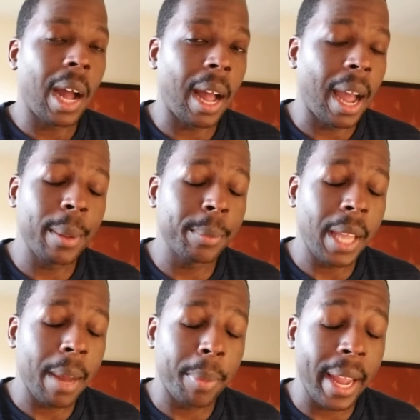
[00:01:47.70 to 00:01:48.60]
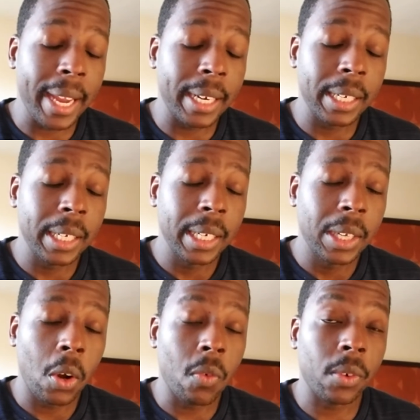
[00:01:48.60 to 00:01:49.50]
I'm not paying
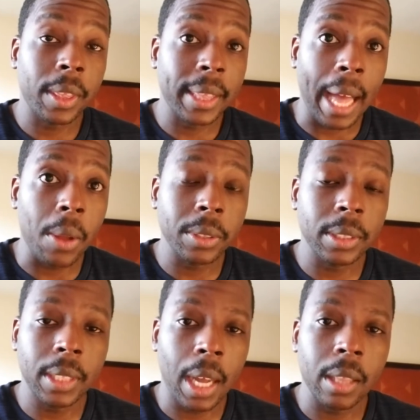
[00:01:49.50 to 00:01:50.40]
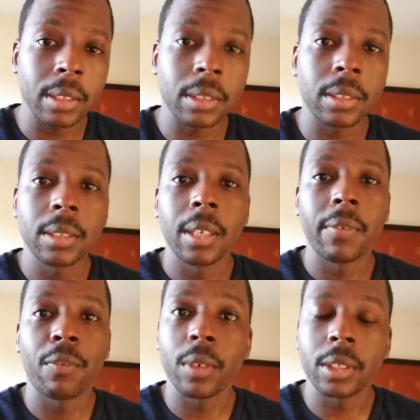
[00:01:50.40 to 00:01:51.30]
over $1,000
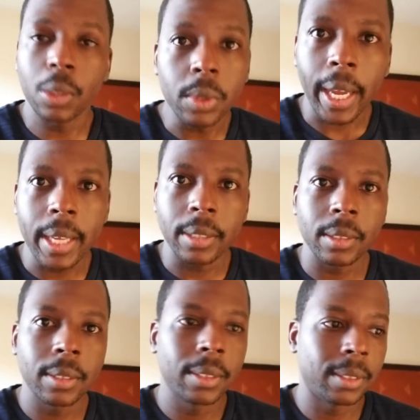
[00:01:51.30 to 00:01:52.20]
for a suitcase.